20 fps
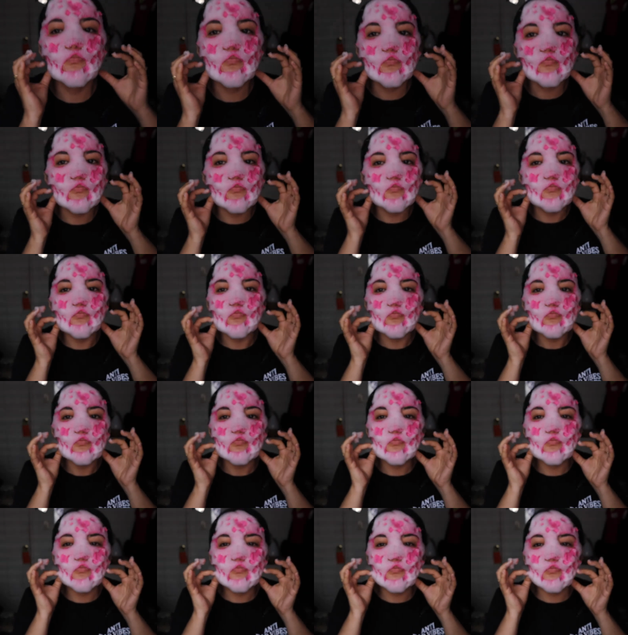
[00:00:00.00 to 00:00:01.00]

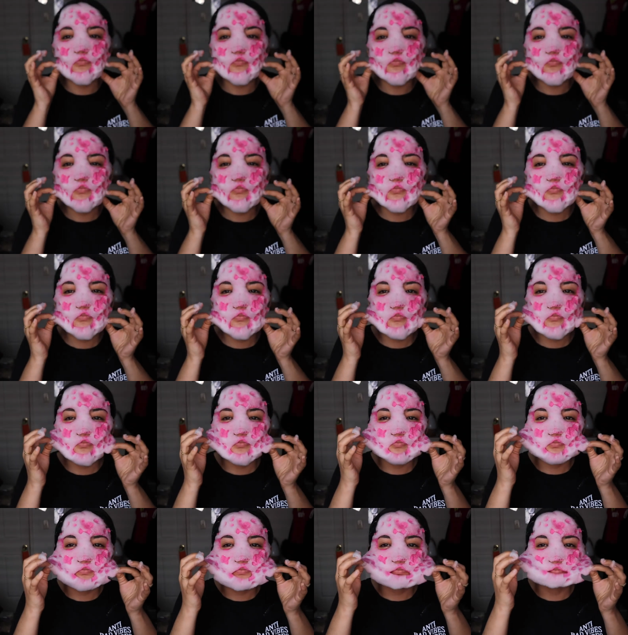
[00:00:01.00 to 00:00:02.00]

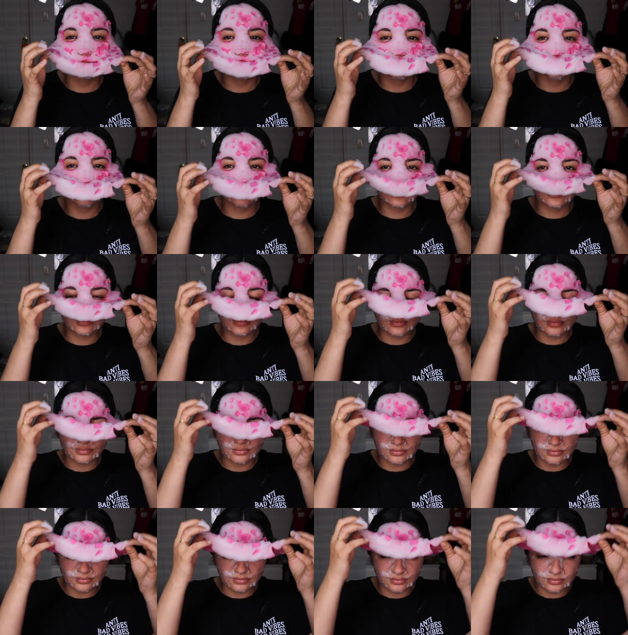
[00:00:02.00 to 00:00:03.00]

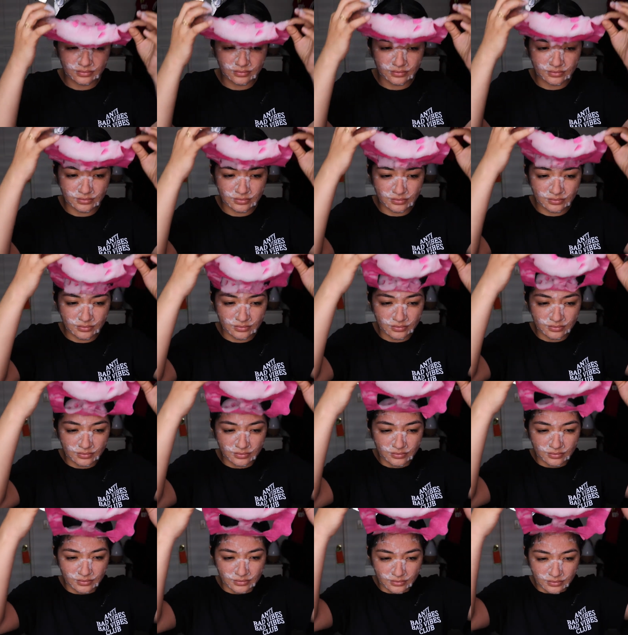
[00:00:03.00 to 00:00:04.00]
Nobody speaks.